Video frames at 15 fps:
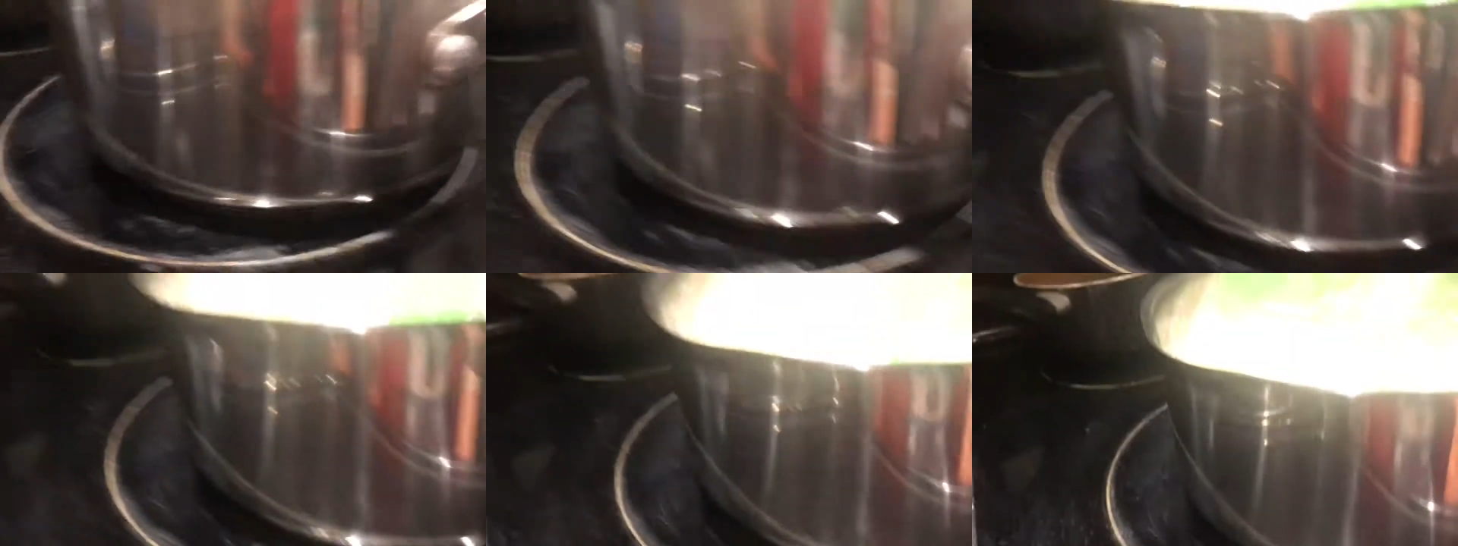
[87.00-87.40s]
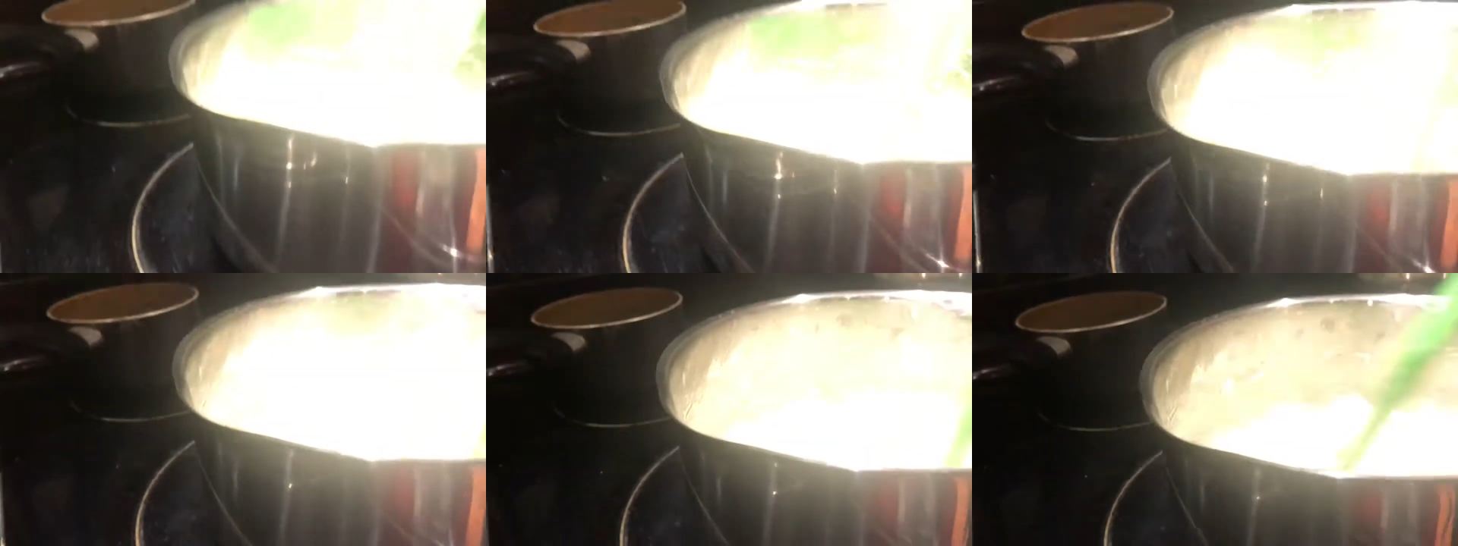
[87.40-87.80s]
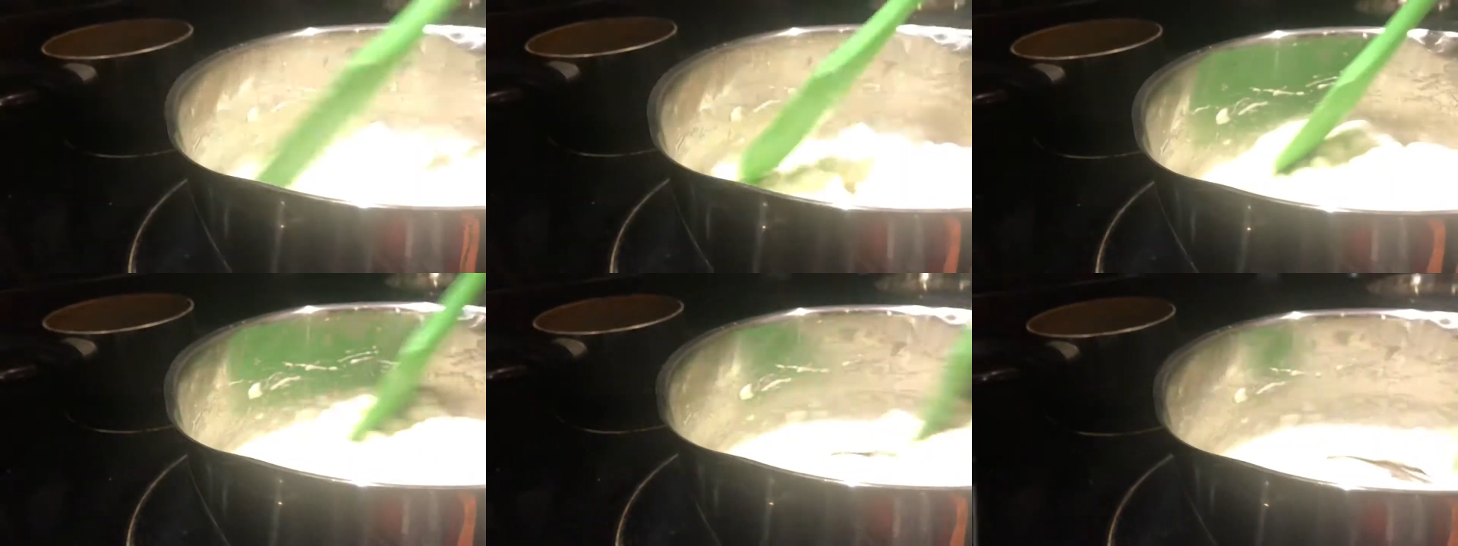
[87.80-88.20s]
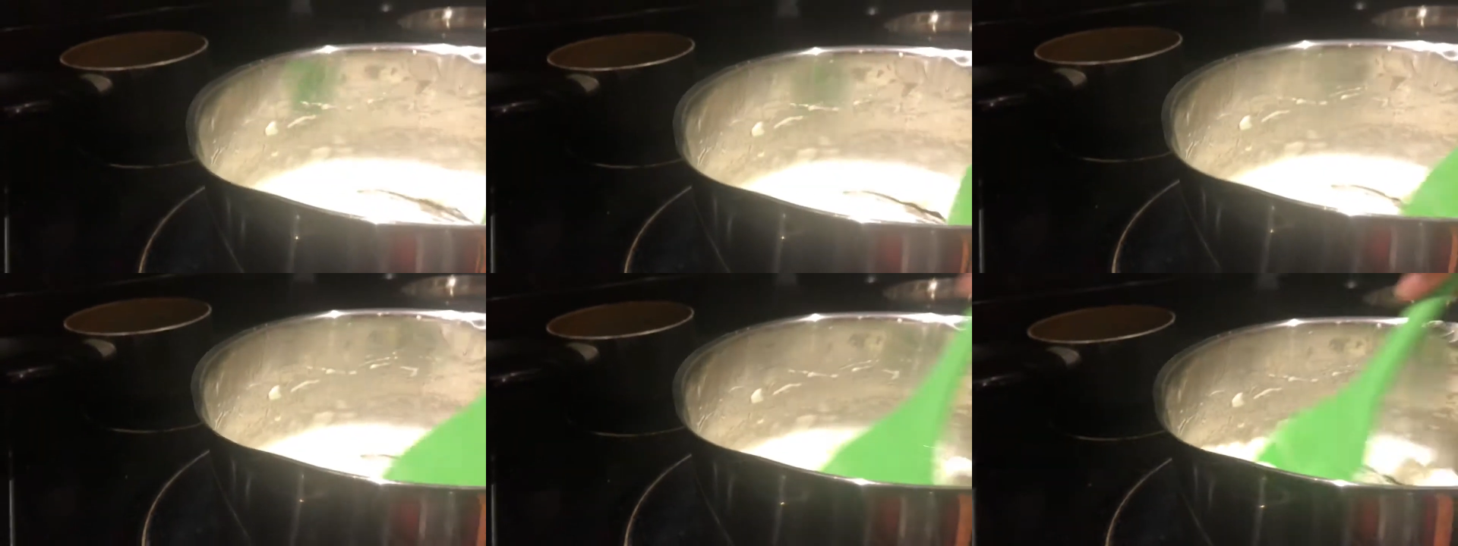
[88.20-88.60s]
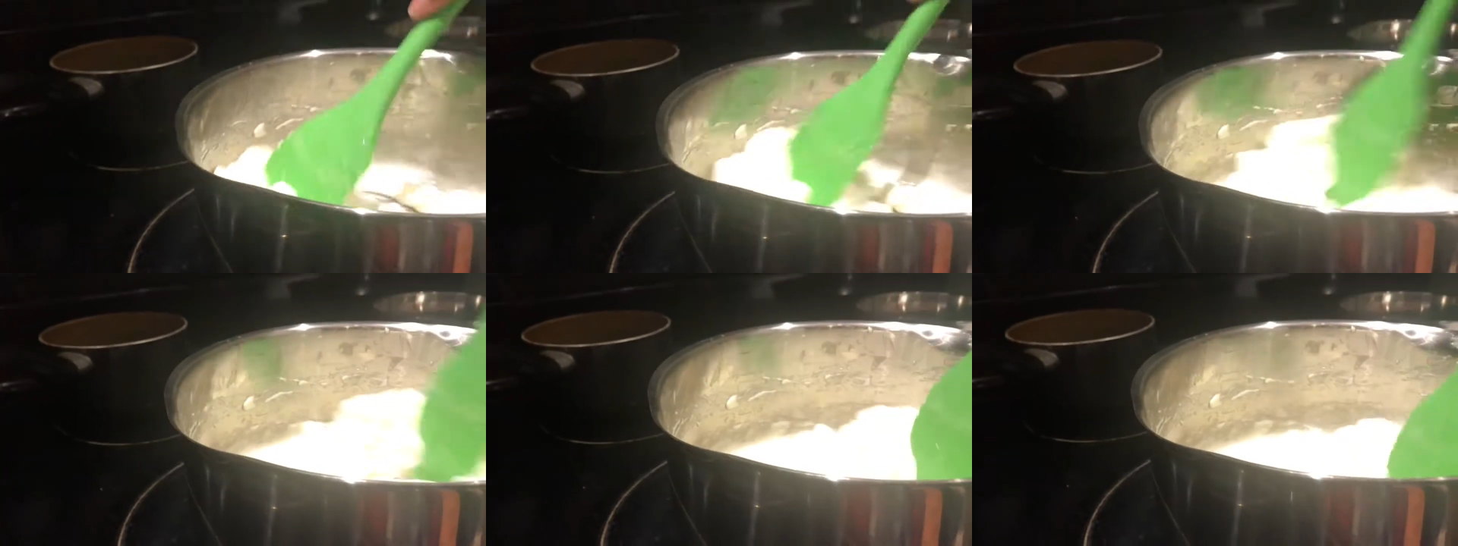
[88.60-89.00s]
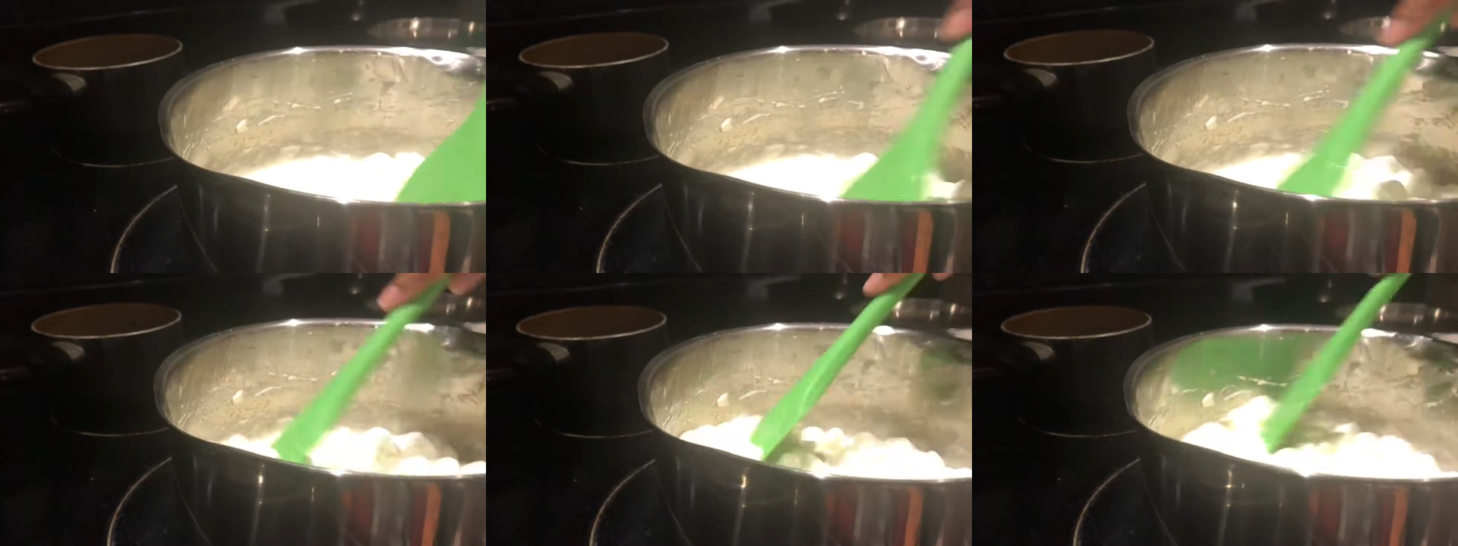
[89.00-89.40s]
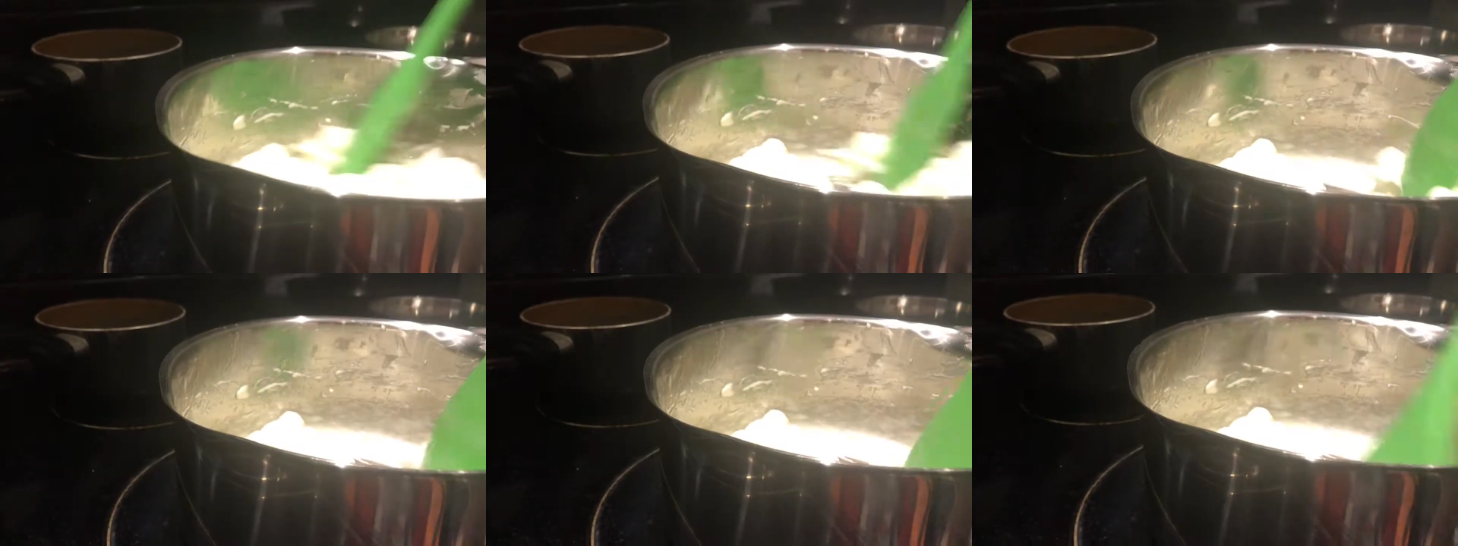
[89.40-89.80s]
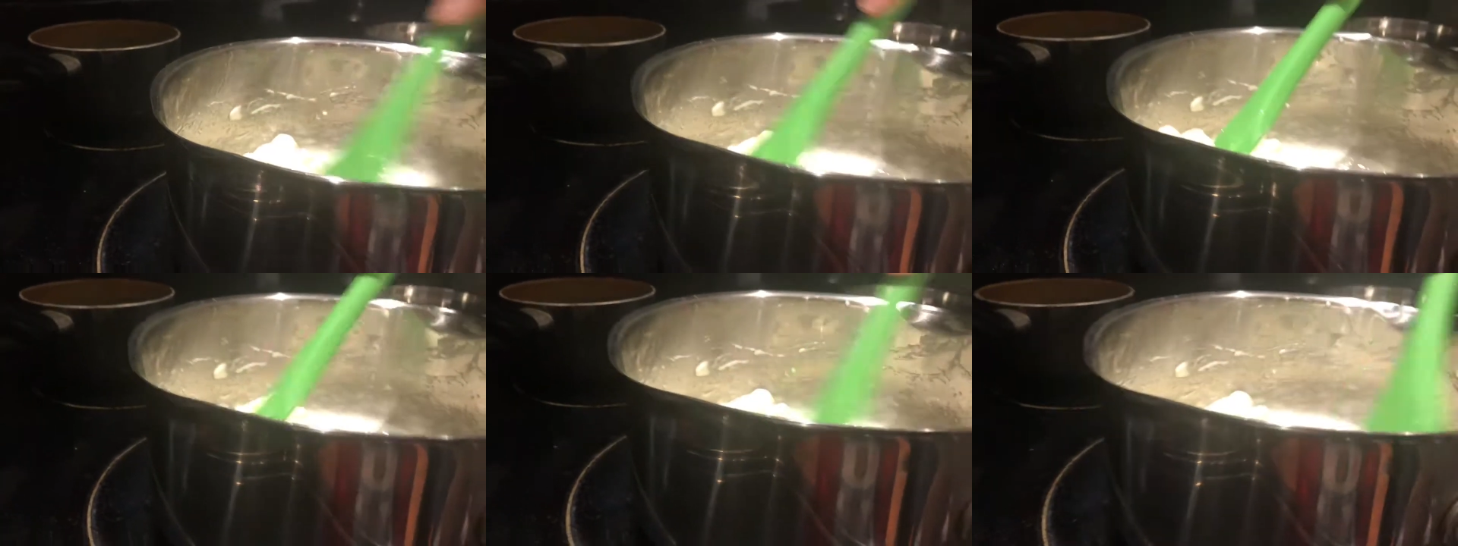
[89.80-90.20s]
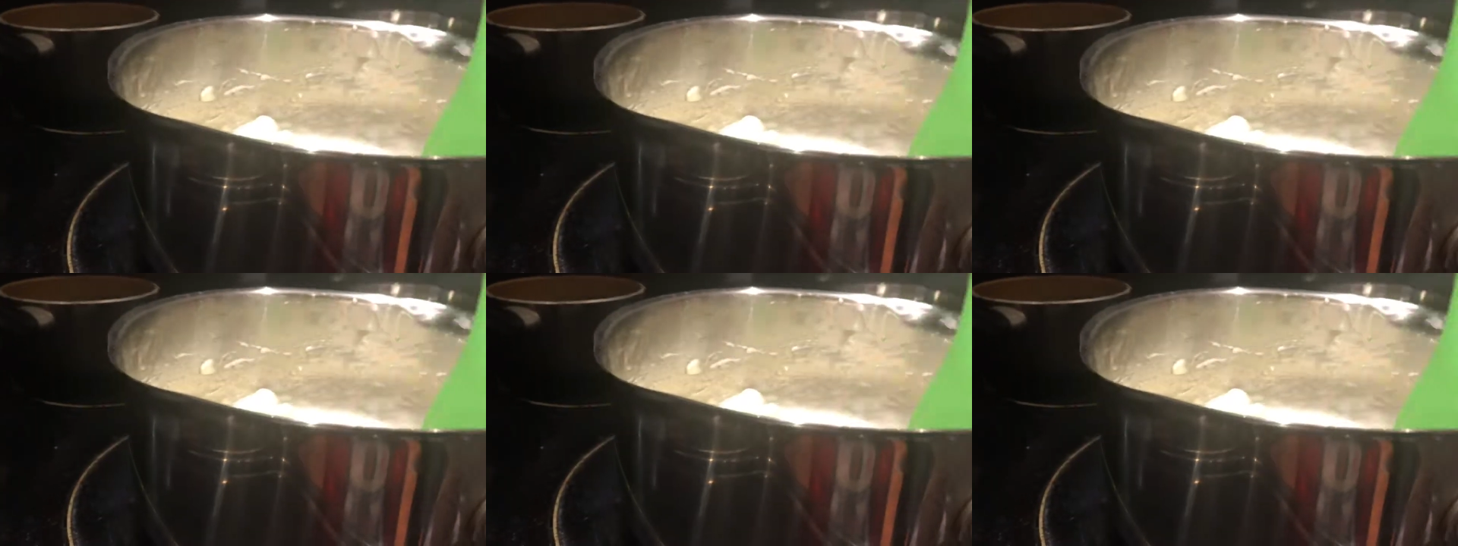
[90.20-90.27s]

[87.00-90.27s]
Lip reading: [unreadable: no face in view]